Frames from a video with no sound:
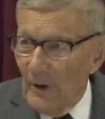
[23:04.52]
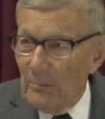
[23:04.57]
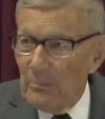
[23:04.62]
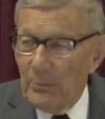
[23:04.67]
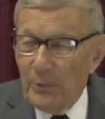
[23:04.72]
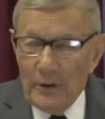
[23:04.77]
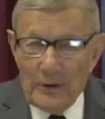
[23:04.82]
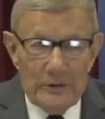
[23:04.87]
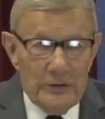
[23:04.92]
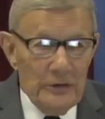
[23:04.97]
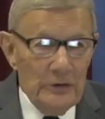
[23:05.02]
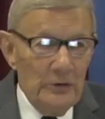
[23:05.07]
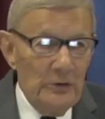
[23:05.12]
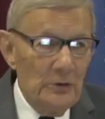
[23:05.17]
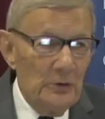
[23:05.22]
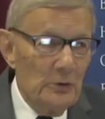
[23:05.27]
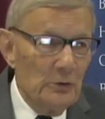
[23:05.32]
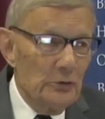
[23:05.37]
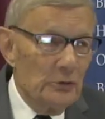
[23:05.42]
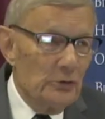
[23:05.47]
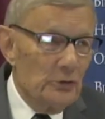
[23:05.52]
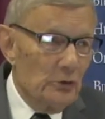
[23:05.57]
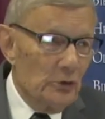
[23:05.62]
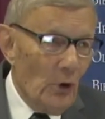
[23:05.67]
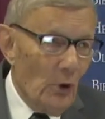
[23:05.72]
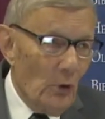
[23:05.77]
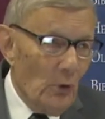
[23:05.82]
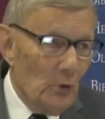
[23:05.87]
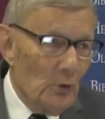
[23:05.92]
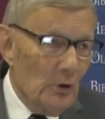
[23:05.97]
A person who's
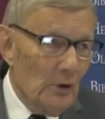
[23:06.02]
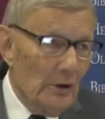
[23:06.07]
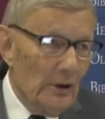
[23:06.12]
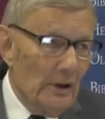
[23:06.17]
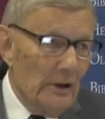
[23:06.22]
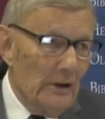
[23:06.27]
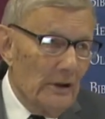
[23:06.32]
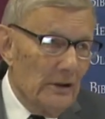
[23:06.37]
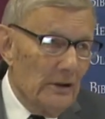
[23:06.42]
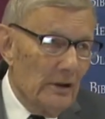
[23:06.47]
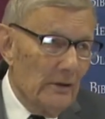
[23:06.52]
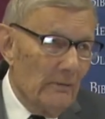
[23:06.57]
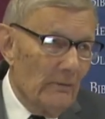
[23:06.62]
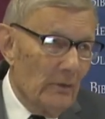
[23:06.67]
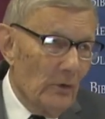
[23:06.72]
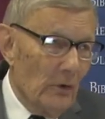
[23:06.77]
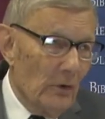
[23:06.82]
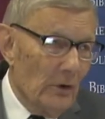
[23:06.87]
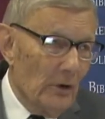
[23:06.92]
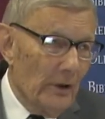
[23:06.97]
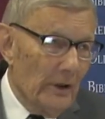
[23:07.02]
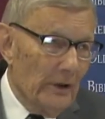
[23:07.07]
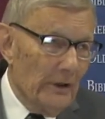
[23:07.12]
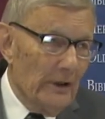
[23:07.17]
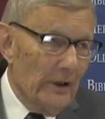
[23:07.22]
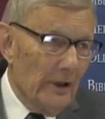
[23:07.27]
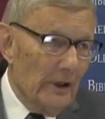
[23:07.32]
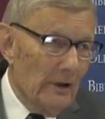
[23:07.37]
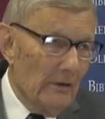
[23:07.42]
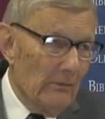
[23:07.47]
totally
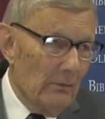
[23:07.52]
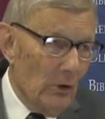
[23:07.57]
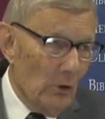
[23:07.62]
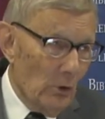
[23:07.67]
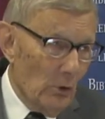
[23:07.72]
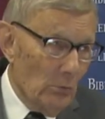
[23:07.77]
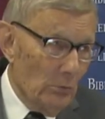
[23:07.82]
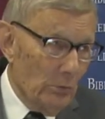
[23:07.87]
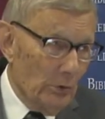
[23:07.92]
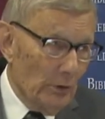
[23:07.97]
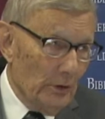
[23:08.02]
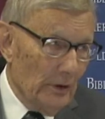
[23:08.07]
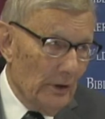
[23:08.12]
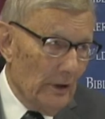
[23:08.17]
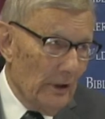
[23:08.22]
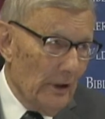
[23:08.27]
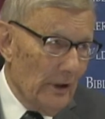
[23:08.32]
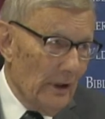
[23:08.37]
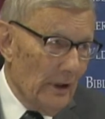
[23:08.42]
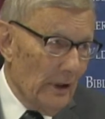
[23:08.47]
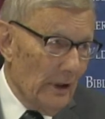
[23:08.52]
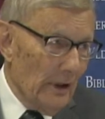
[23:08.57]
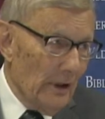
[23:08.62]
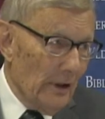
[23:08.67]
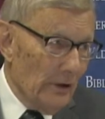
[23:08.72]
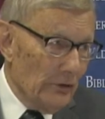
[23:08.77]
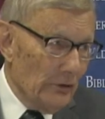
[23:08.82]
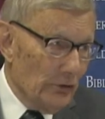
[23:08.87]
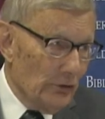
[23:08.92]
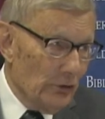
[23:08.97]
devoid of hope
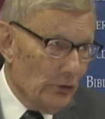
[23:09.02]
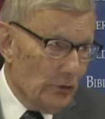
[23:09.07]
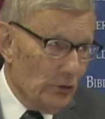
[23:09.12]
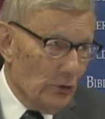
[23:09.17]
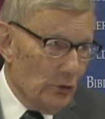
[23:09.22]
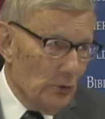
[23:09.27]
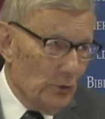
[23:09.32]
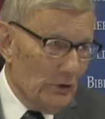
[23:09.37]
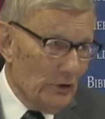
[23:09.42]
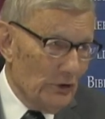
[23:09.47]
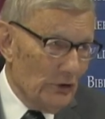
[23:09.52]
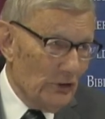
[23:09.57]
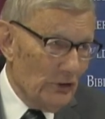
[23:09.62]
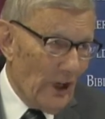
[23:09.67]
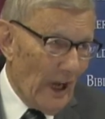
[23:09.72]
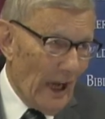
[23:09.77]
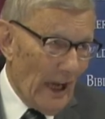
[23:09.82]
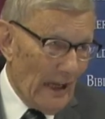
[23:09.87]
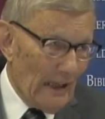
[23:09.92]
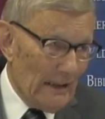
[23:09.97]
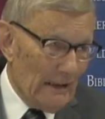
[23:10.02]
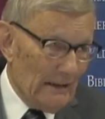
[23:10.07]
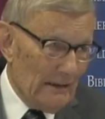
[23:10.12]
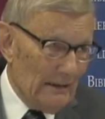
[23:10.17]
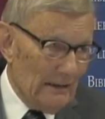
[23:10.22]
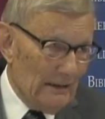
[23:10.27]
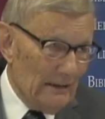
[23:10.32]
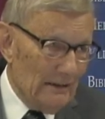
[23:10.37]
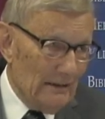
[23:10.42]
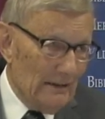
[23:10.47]
is
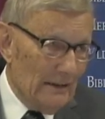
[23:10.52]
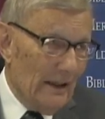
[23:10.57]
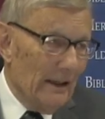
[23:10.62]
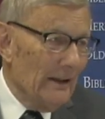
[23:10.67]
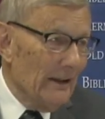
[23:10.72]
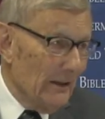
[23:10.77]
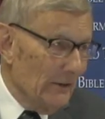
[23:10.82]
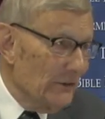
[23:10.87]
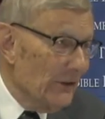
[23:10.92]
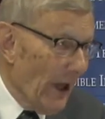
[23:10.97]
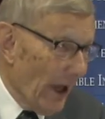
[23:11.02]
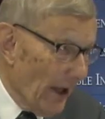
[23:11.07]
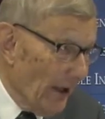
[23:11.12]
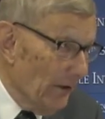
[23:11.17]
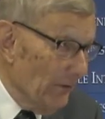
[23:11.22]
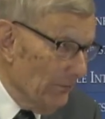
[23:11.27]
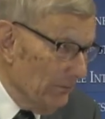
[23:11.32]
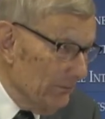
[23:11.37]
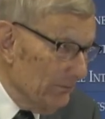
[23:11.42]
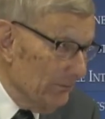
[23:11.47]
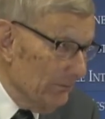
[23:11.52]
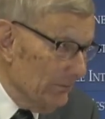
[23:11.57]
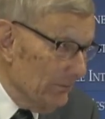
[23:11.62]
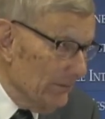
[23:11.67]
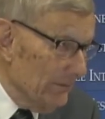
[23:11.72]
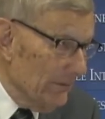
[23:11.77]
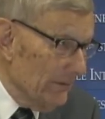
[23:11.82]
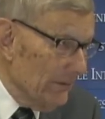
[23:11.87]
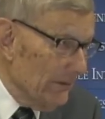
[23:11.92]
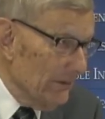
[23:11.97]
suicidal, and he's dead.
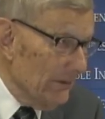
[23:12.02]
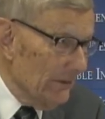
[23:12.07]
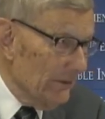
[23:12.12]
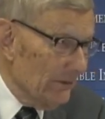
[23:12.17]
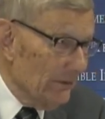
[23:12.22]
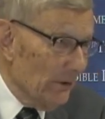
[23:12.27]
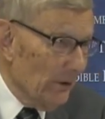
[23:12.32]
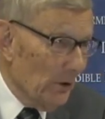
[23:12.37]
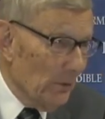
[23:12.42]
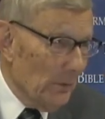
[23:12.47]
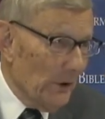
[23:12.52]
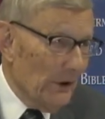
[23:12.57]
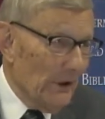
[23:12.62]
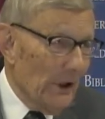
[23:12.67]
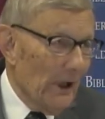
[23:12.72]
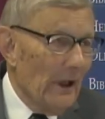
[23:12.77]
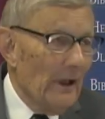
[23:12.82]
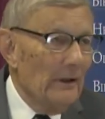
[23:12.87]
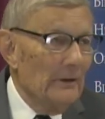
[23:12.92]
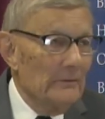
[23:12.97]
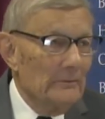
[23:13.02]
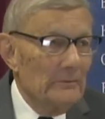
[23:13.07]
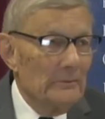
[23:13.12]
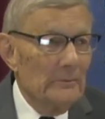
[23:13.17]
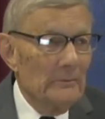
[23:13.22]
He's going to be dead.